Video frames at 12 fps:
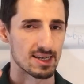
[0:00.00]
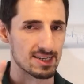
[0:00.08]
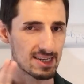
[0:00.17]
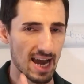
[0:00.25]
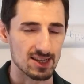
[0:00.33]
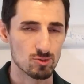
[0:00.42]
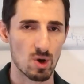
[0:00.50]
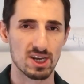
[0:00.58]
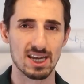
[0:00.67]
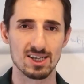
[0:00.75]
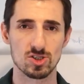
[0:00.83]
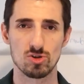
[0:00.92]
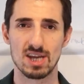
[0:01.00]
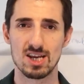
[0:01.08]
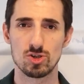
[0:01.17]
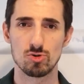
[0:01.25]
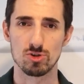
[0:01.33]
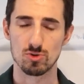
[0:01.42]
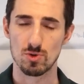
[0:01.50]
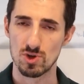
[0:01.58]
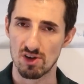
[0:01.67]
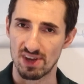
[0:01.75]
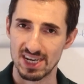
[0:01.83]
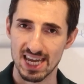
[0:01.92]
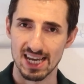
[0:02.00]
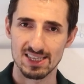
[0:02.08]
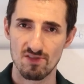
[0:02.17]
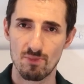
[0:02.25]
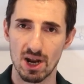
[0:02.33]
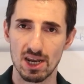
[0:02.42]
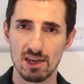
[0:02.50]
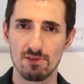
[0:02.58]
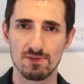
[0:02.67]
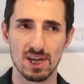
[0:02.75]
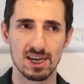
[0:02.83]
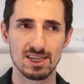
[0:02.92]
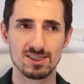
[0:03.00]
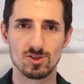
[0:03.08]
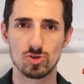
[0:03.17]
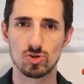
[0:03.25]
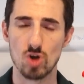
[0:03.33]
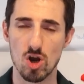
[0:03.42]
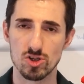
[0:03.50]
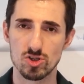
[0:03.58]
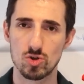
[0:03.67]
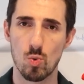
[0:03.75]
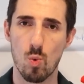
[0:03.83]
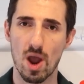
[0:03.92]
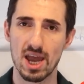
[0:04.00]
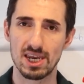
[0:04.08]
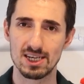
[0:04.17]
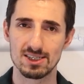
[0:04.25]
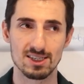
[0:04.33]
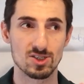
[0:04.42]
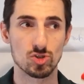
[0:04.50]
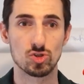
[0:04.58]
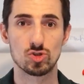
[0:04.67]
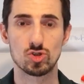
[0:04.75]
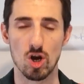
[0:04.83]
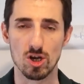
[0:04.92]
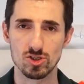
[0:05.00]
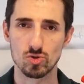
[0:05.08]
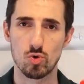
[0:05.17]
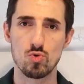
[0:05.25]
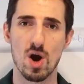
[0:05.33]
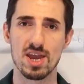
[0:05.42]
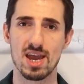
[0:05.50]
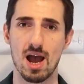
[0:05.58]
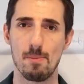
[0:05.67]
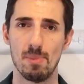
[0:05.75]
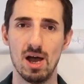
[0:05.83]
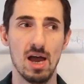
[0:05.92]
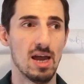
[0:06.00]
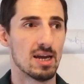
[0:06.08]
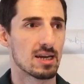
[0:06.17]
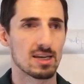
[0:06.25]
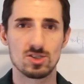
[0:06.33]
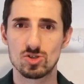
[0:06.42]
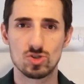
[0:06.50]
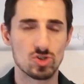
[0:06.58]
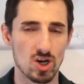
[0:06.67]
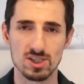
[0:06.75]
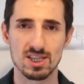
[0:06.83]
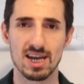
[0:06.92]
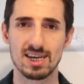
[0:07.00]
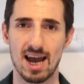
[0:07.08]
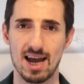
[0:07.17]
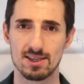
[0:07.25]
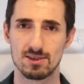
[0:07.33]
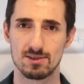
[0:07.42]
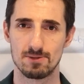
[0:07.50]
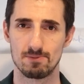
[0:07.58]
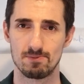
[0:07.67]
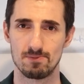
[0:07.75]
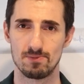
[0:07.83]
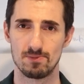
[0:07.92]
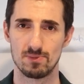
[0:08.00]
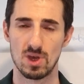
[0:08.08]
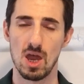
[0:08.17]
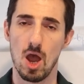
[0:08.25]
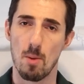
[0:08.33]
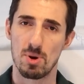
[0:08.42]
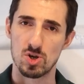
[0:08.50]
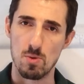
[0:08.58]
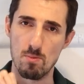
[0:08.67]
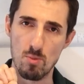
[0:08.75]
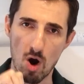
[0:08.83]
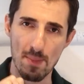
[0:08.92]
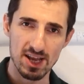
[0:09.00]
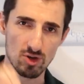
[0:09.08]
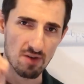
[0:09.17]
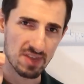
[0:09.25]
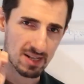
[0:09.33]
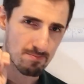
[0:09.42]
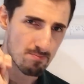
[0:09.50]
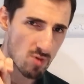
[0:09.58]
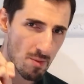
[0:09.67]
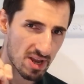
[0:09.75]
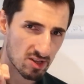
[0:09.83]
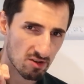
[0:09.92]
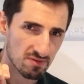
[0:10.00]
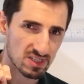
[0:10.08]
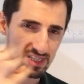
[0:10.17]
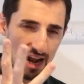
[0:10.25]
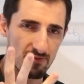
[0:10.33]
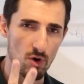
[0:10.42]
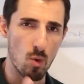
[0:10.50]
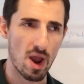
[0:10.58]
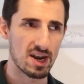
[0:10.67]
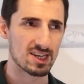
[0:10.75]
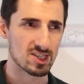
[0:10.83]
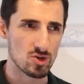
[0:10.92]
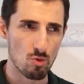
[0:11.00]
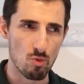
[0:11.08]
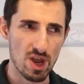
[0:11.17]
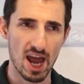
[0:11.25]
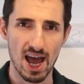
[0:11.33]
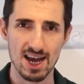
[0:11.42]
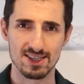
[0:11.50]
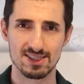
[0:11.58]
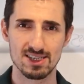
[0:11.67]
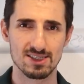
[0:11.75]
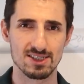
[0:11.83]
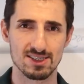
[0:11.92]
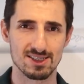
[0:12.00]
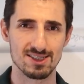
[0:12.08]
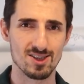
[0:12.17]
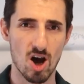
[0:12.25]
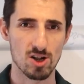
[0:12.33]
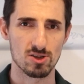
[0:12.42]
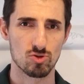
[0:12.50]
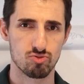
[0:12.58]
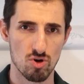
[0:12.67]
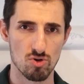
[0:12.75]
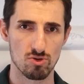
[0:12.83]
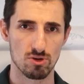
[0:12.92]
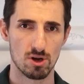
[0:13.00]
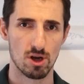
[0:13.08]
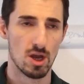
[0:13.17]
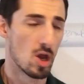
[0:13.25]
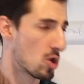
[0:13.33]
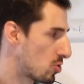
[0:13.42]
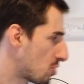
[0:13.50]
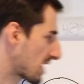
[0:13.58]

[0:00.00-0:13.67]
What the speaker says: That's when it gets so dangerous, when you have a negative belief that is just the way it is, it's just who I am, it's just like that. But the moment you have that moment of self-awareness and you realize this is not true, you